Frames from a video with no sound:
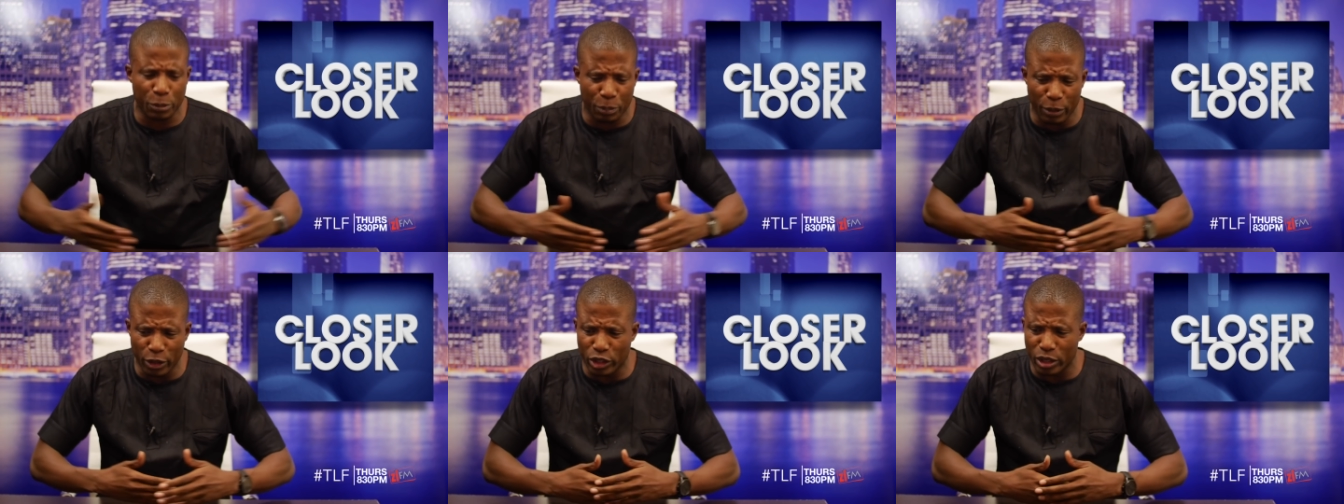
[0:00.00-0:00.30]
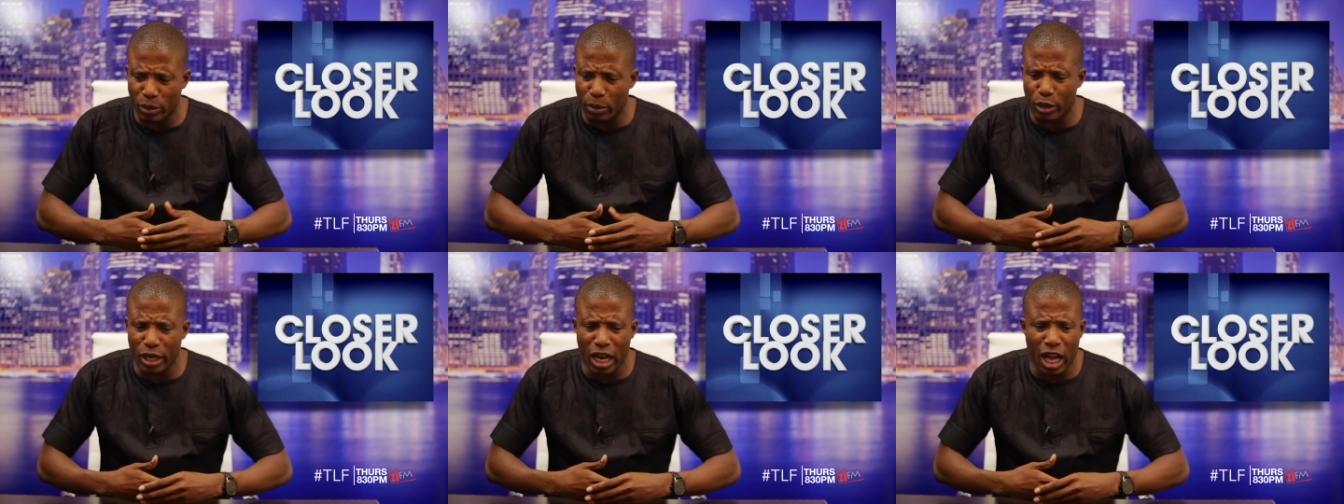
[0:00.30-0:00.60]
speak to
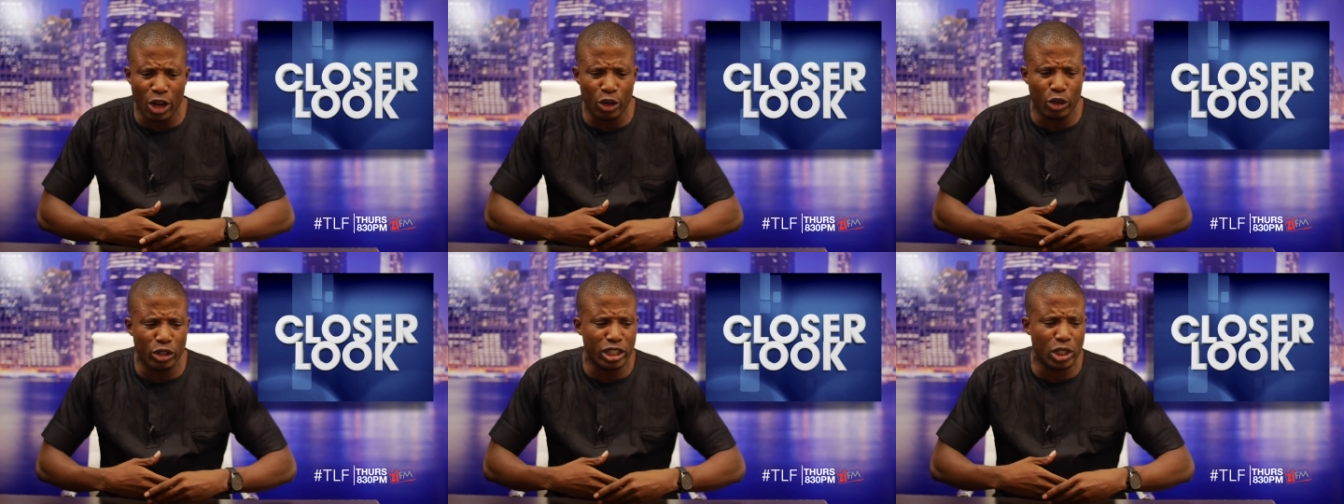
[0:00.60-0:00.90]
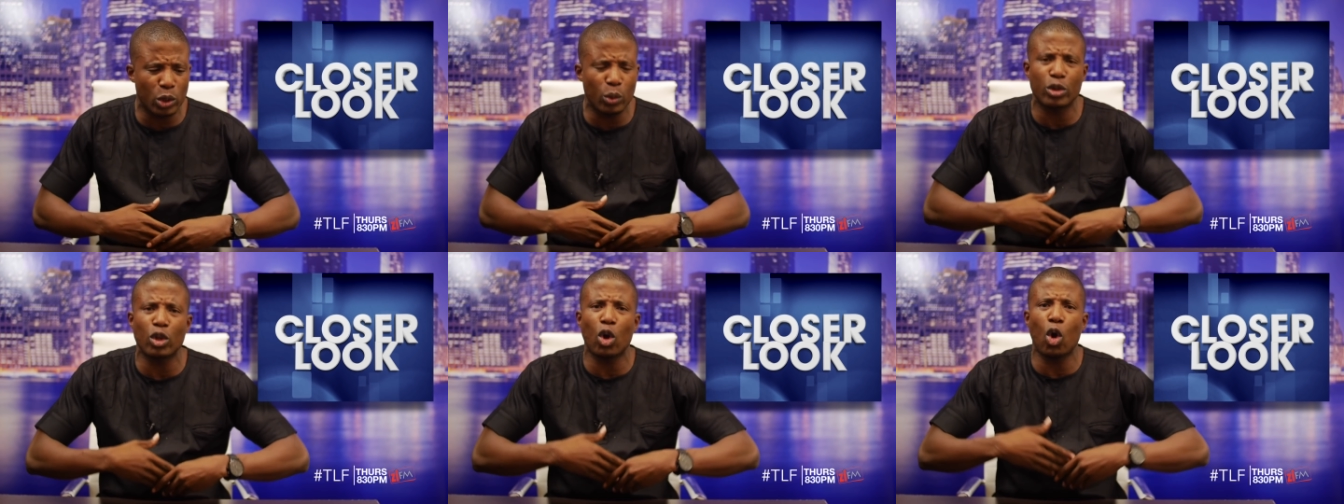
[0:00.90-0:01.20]
them about how you
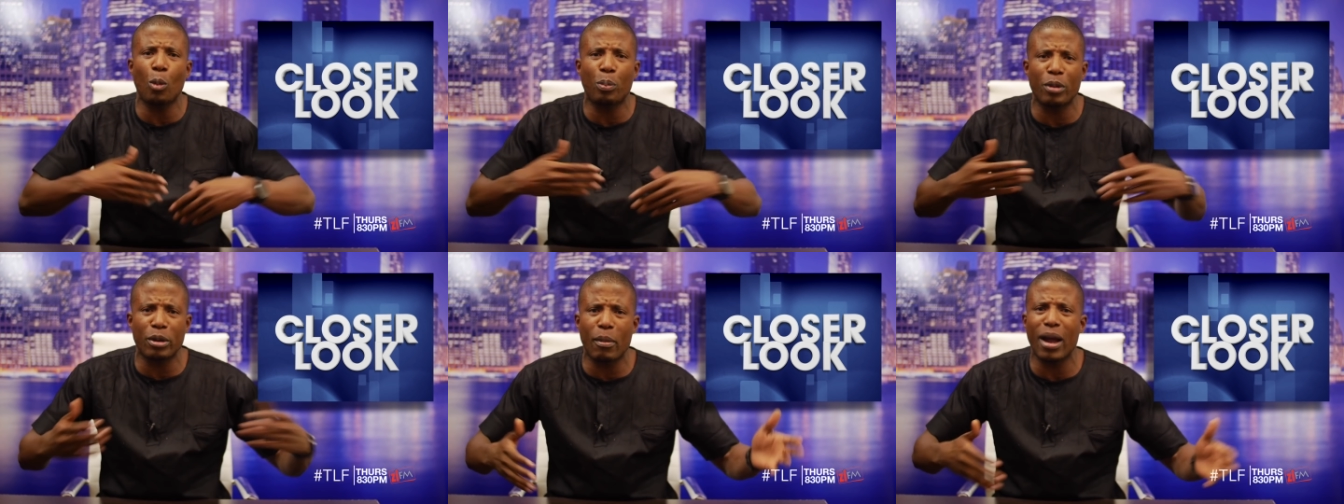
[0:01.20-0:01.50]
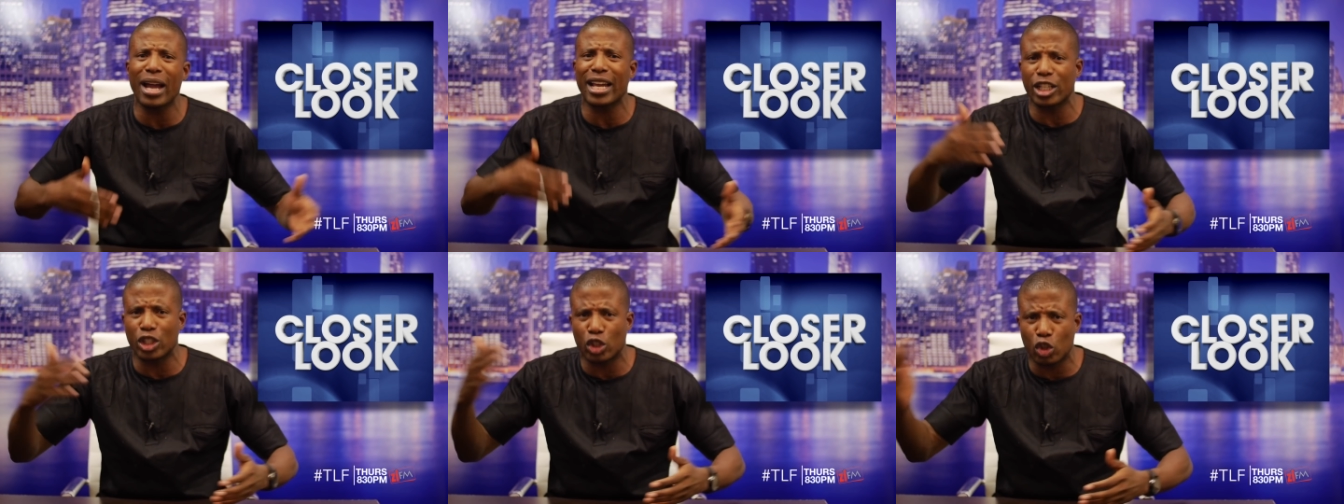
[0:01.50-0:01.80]
deal with open
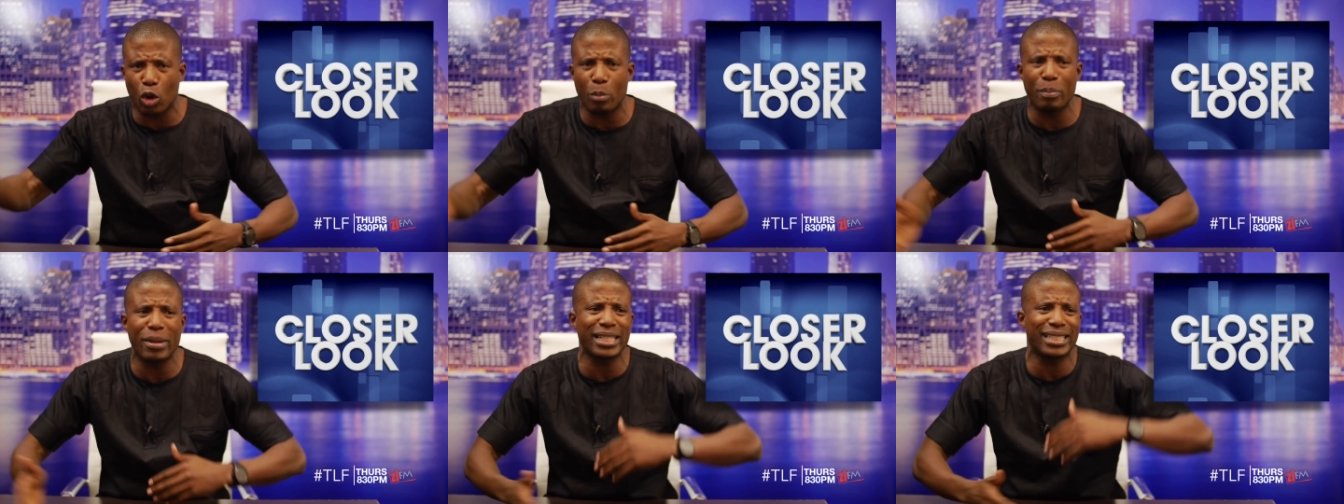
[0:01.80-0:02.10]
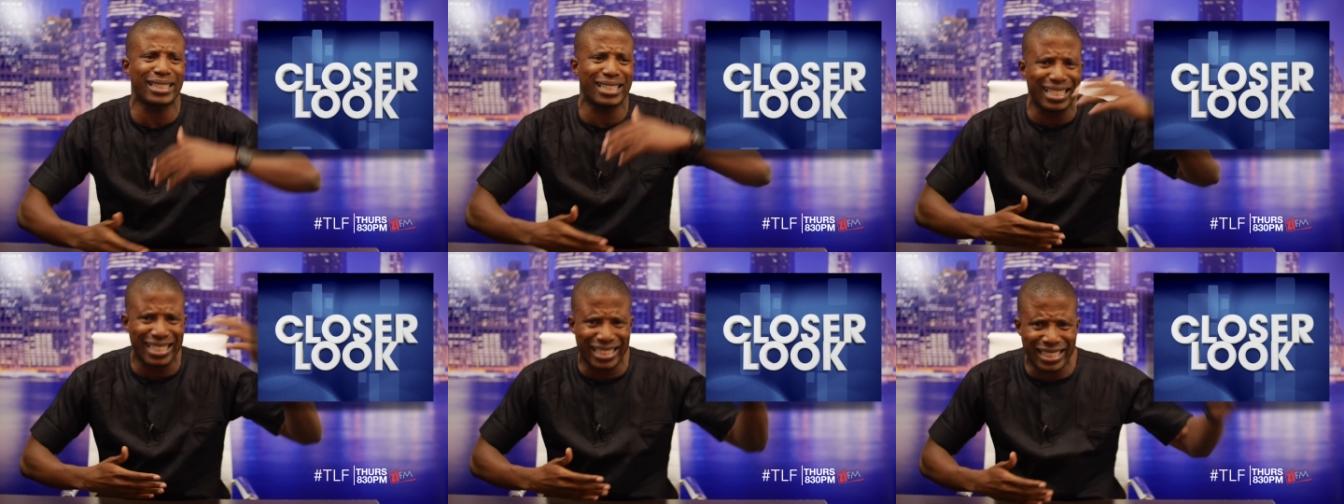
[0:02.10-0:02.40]
markets,
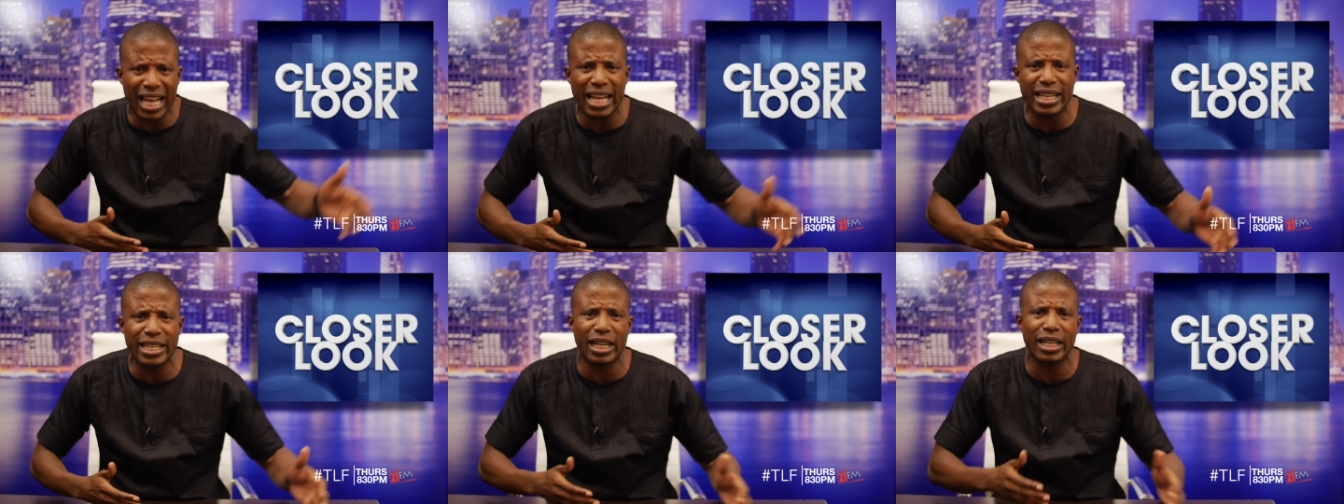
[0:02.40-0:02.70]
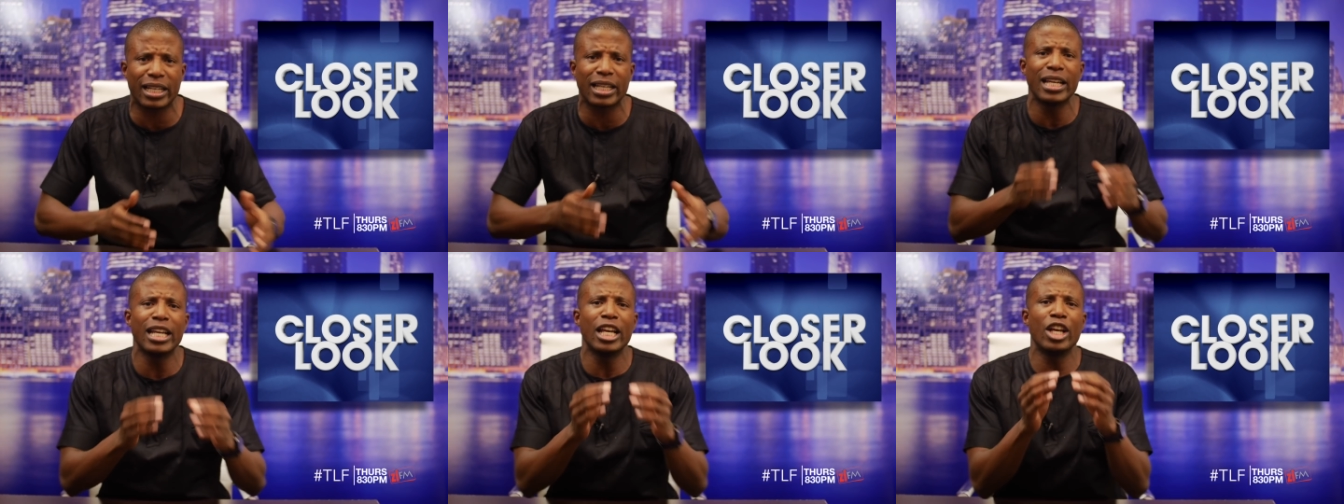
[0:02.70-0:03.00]
COMESA,
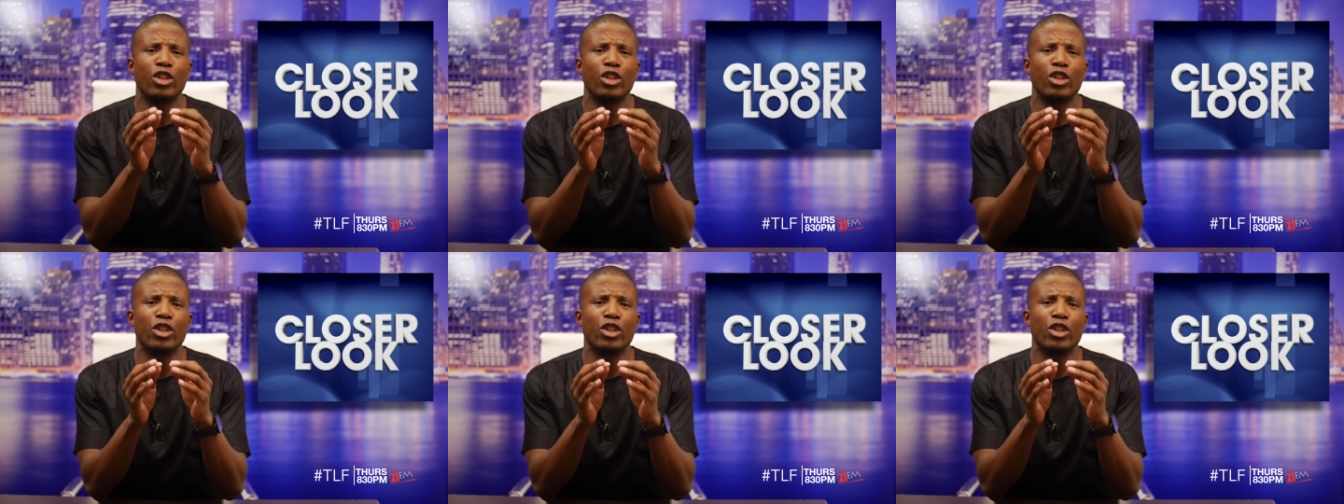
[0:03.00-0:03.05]
SADC.